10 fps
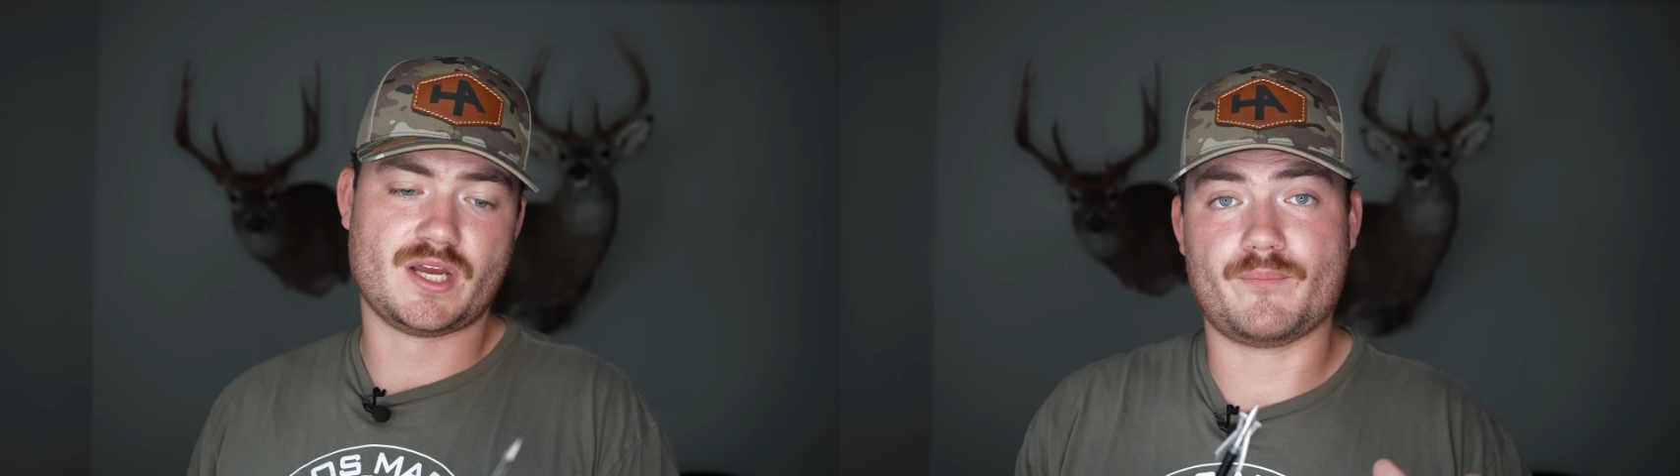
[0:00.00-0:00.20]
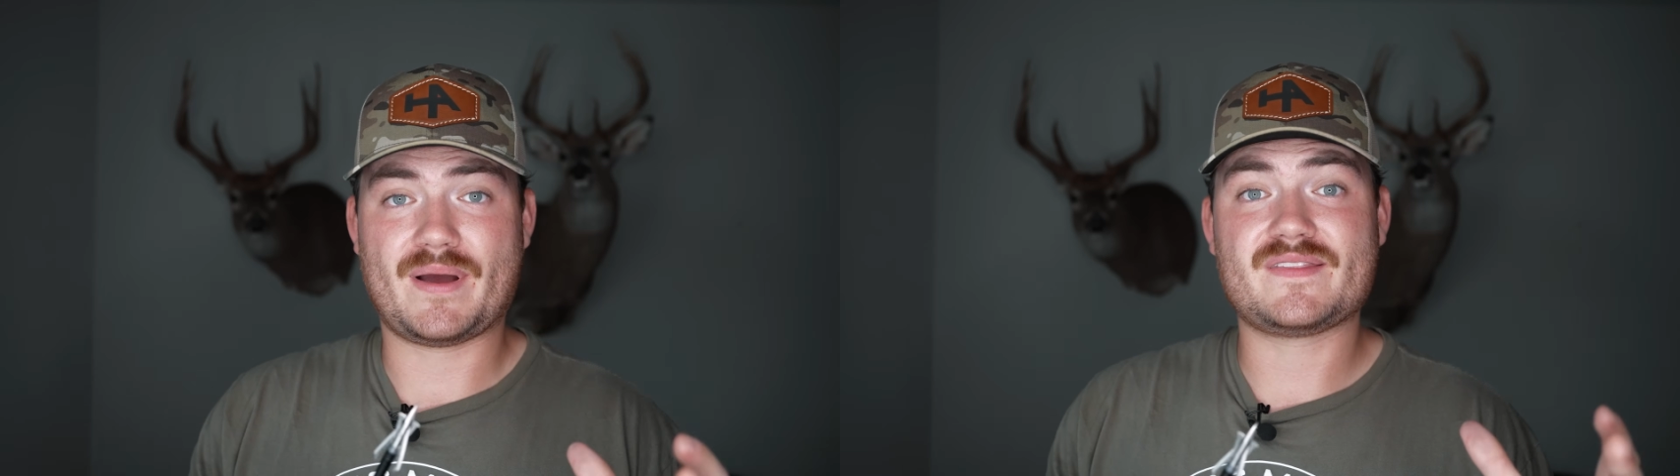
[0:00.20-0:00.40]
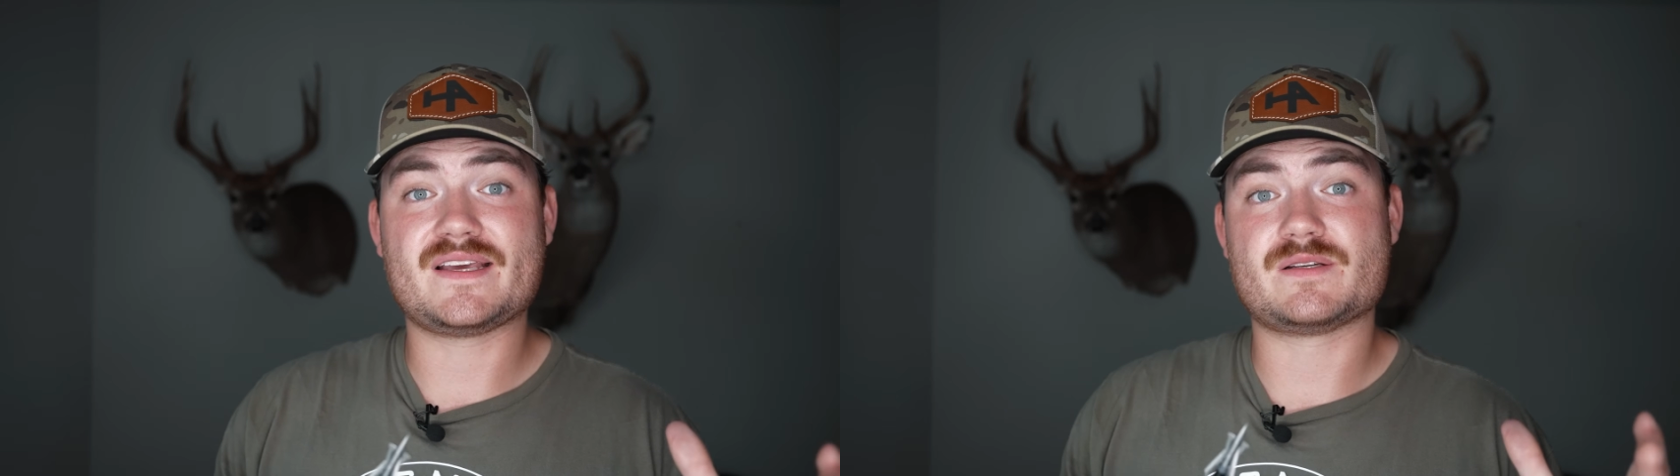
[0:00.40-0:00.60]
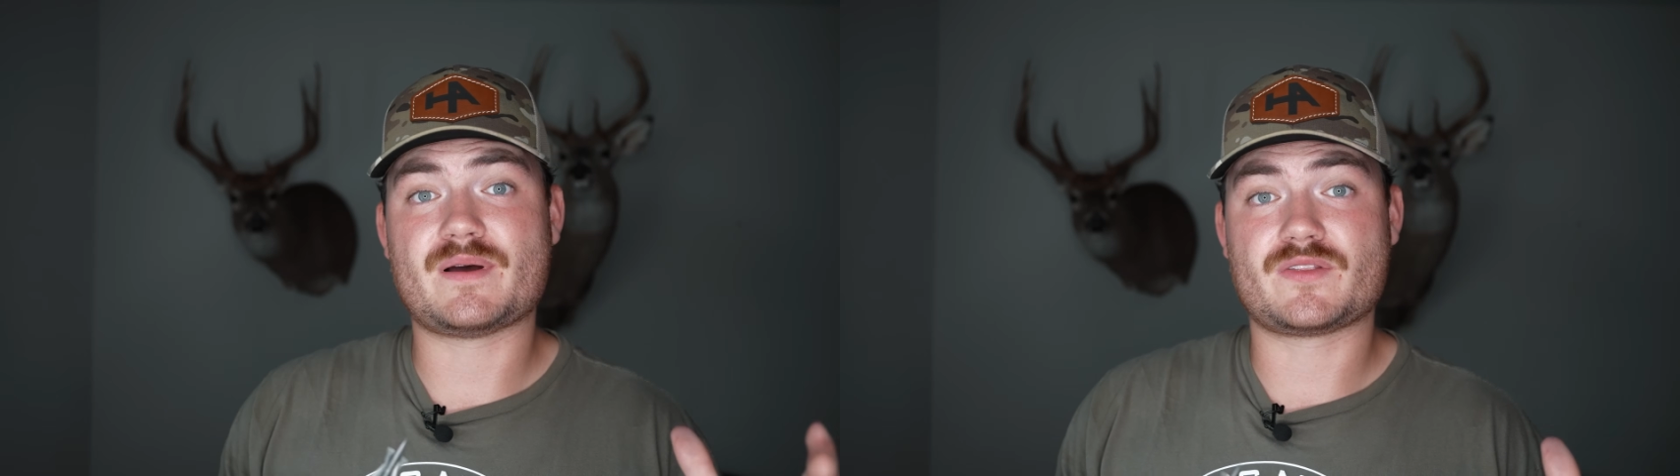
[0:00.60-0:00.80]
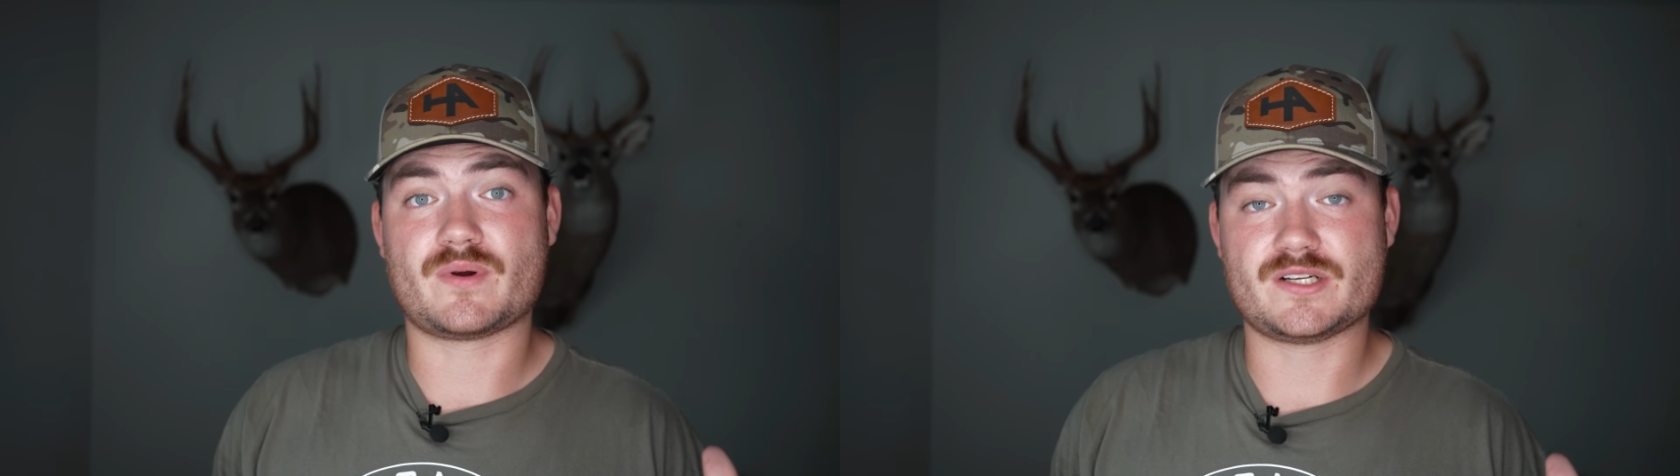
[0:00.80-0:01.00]
Bad things
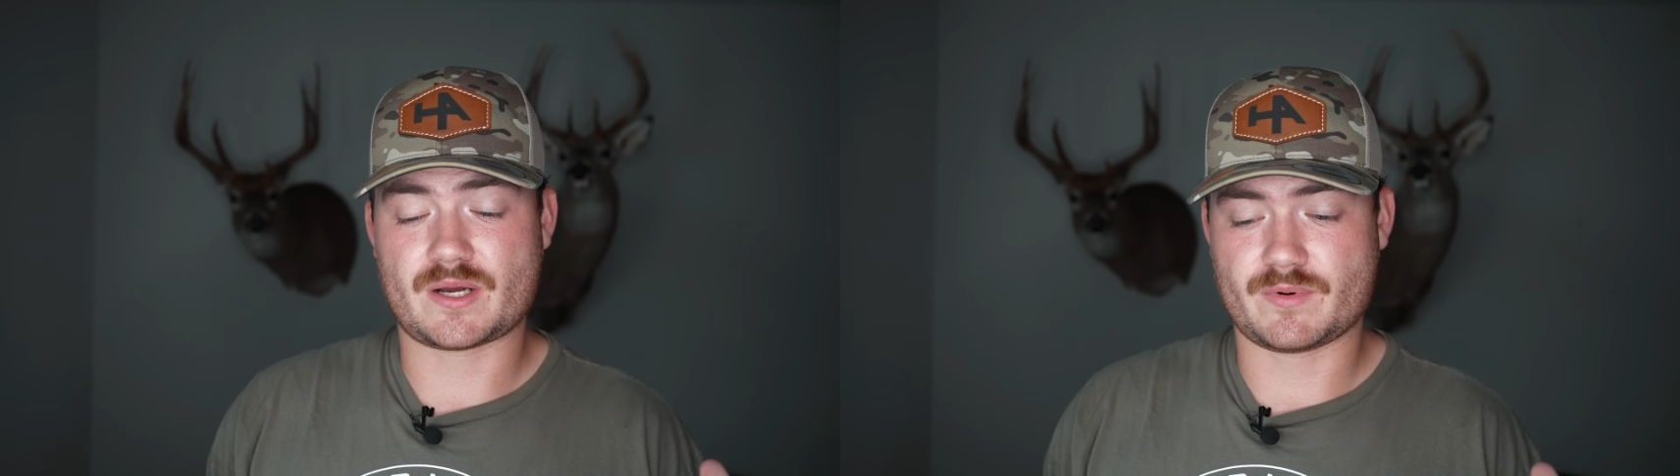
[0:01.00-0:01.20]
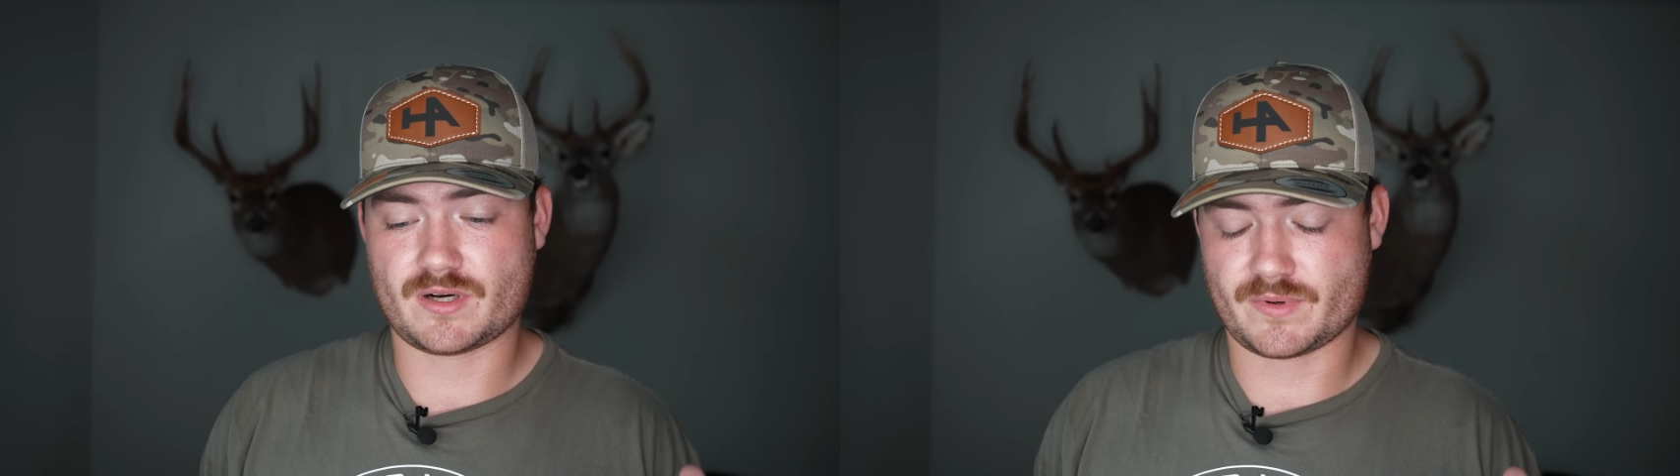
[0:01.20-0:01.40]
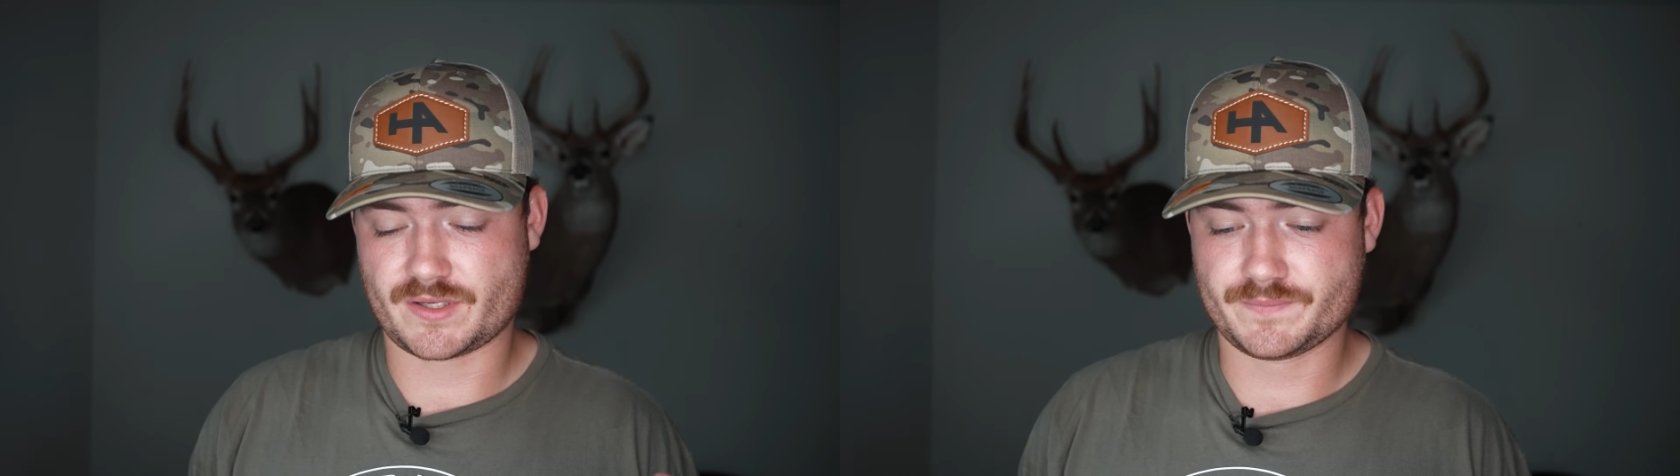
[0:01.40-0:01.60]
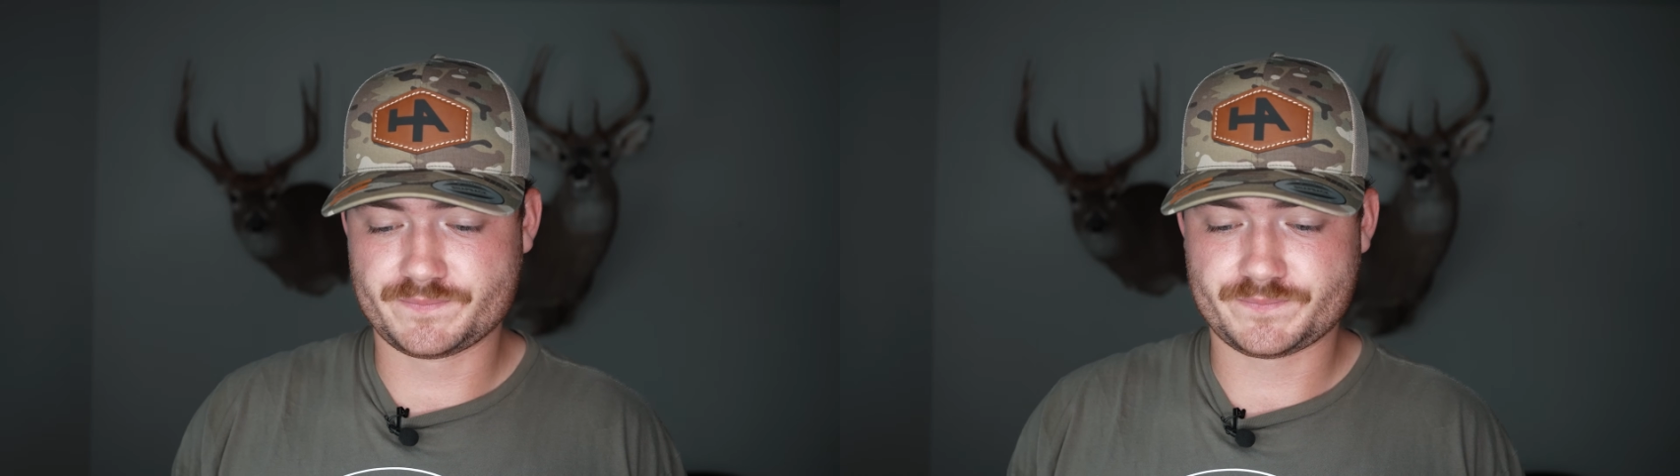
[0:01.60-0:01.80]
about the Rage Hypodermic